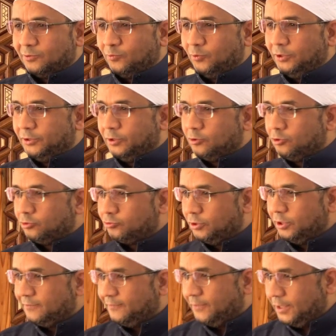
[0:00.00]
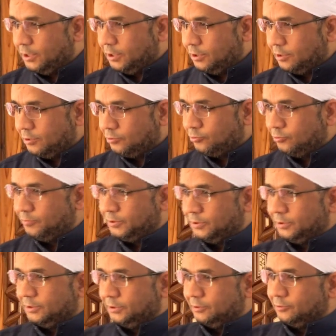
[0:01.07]
Will they go to hellfire? Will be,
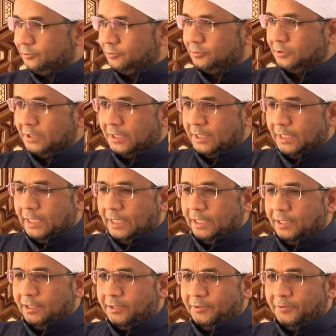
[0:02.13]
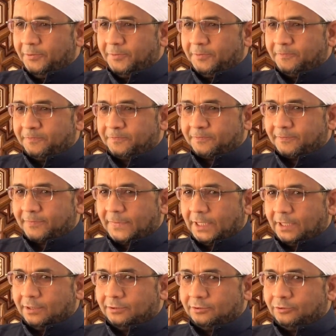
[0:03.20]
you know?
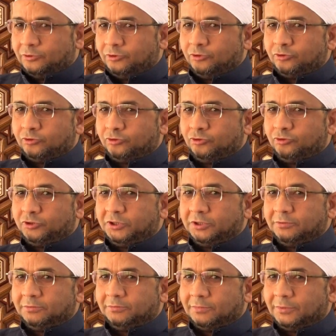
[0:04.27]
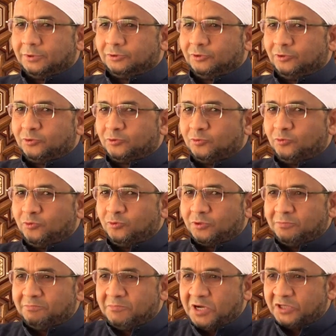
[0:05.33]
Uh, don't, don't, don't
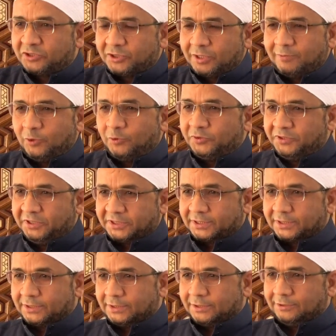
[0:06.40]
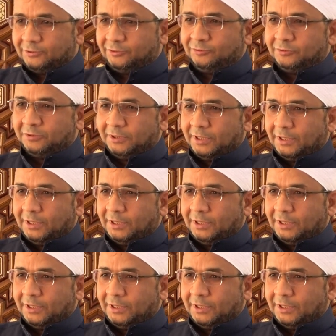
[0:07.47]
worry much about this, you know?